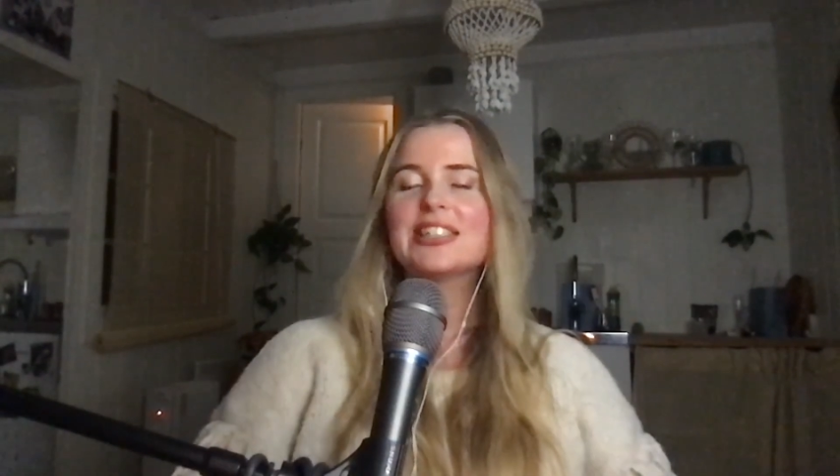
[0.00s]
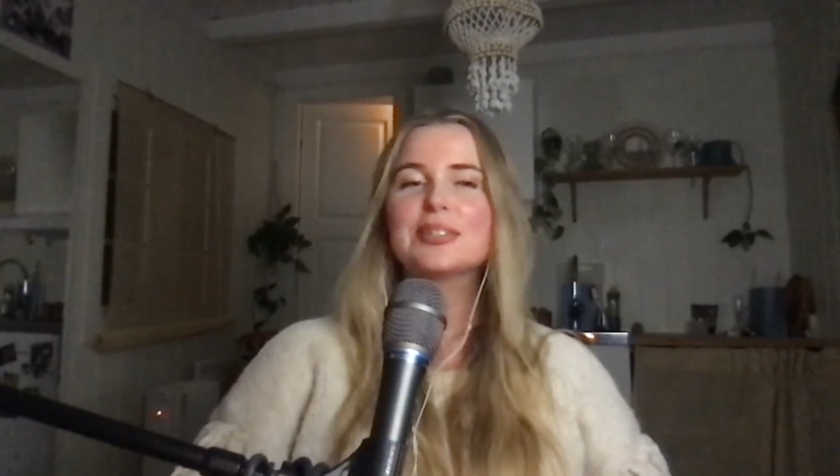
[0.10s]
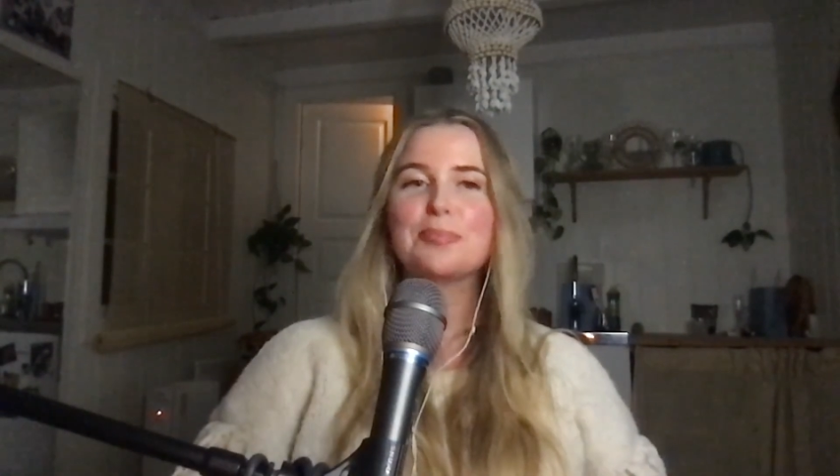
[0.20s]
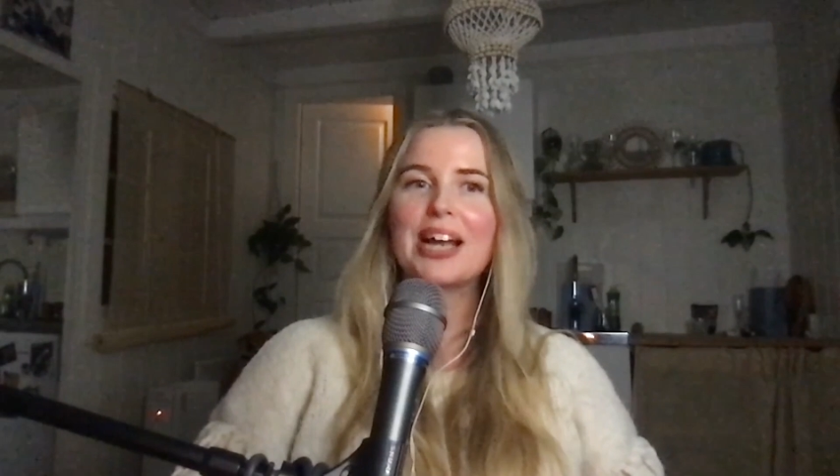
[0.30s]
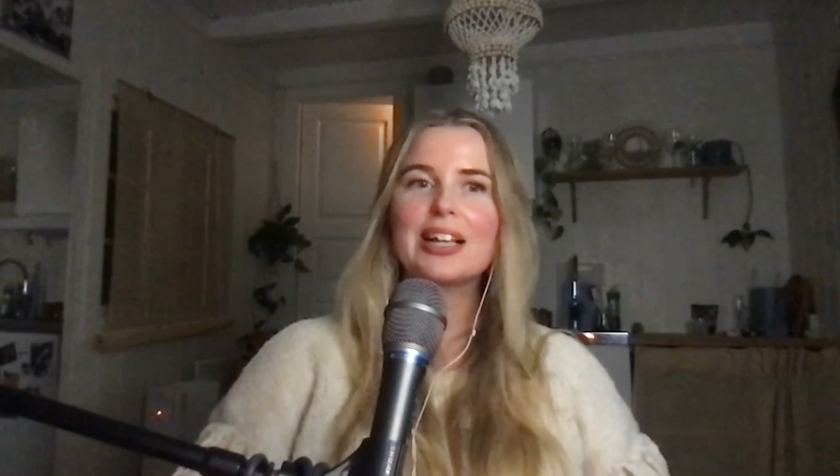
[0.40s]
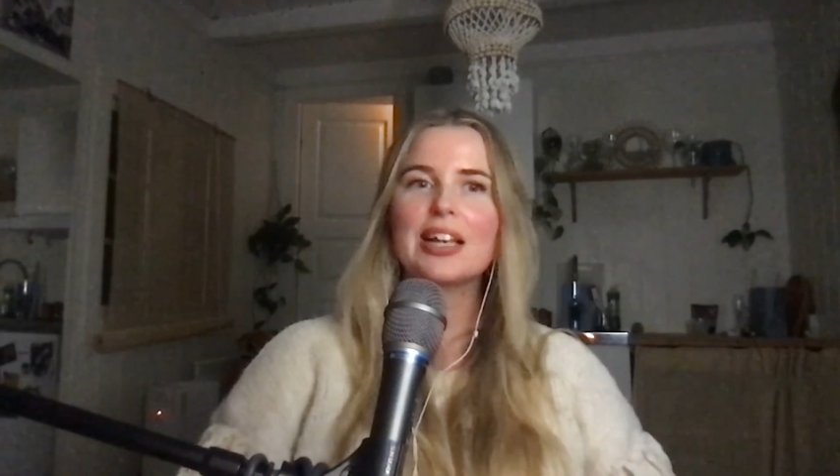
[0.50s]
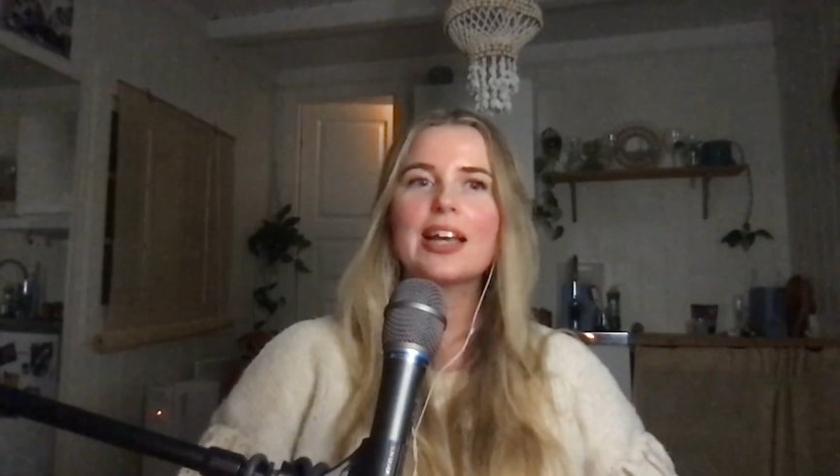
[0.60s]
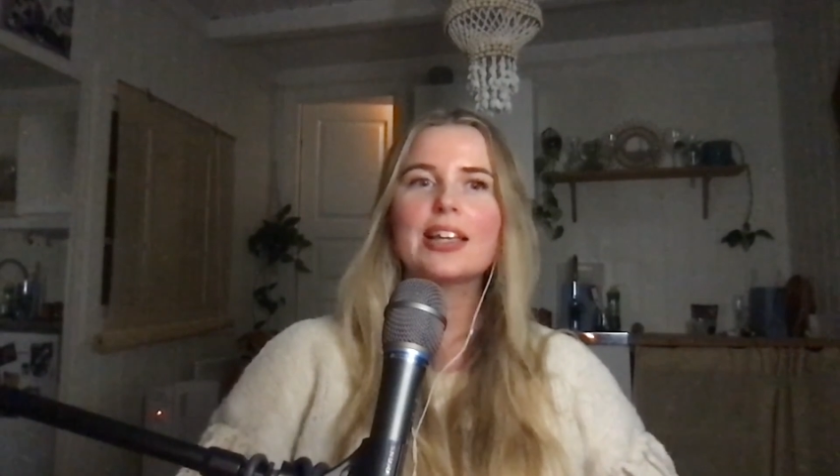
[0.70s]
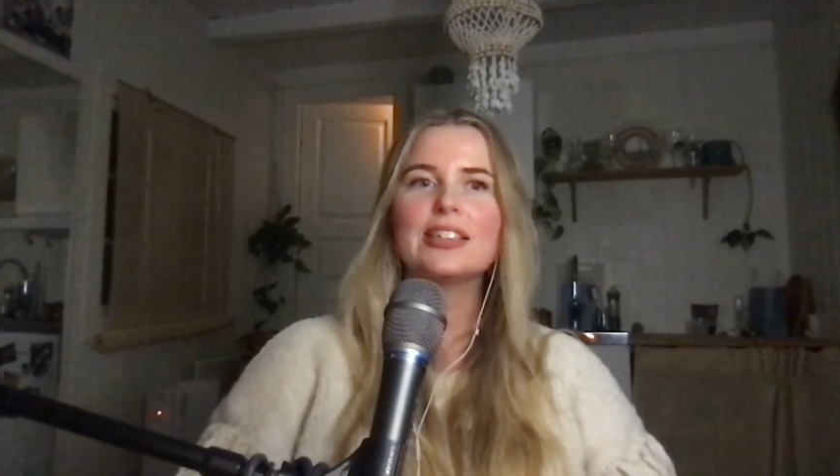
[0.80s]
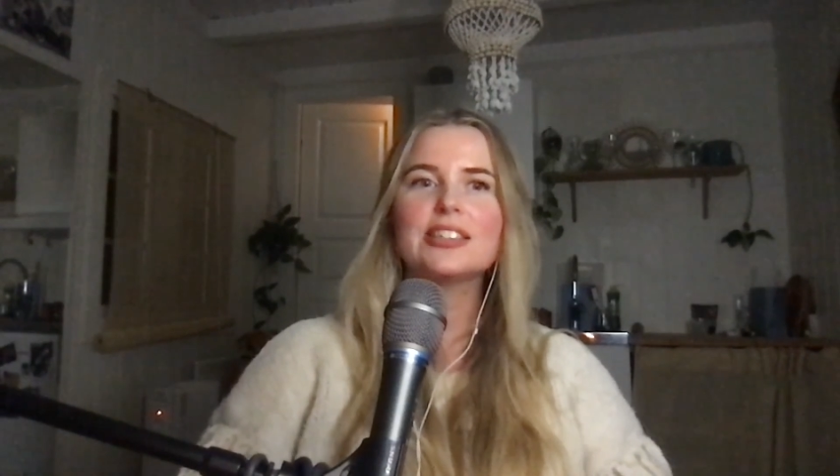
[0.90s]
Smile,
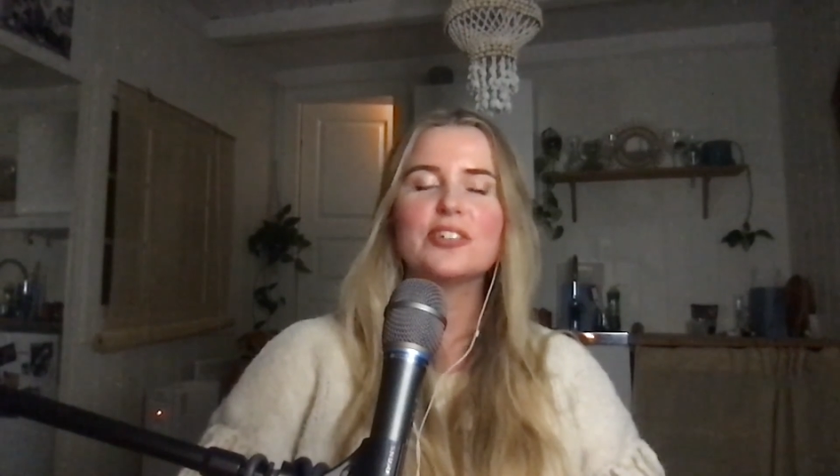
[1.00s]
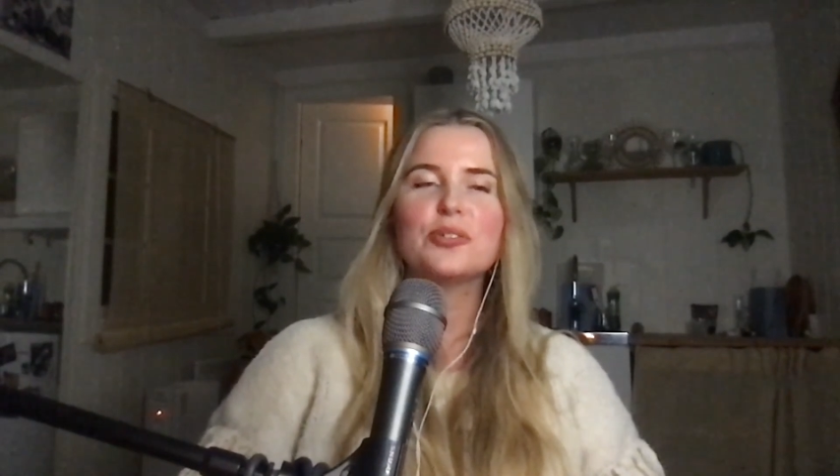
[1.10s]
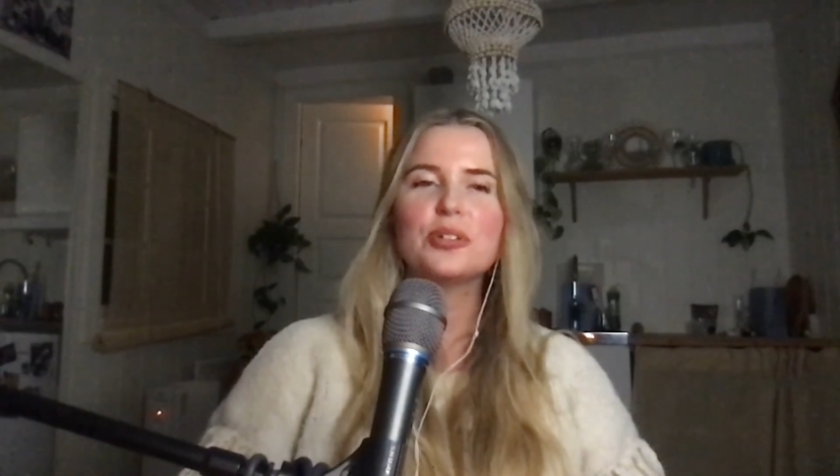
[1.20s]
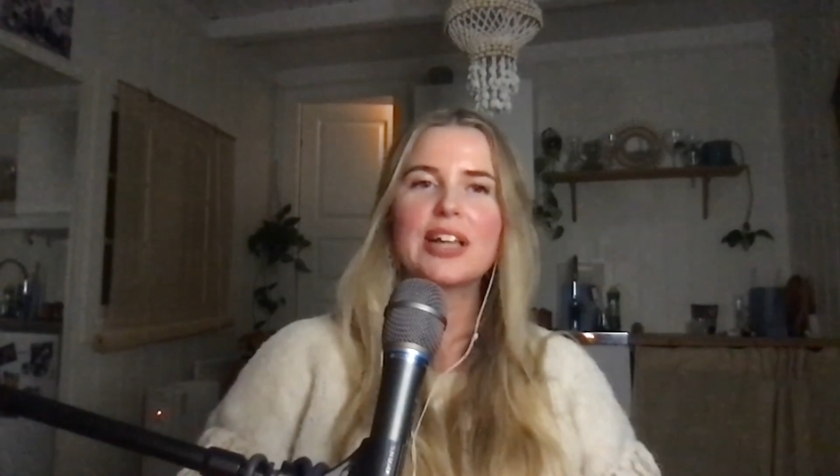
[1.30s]
like in general,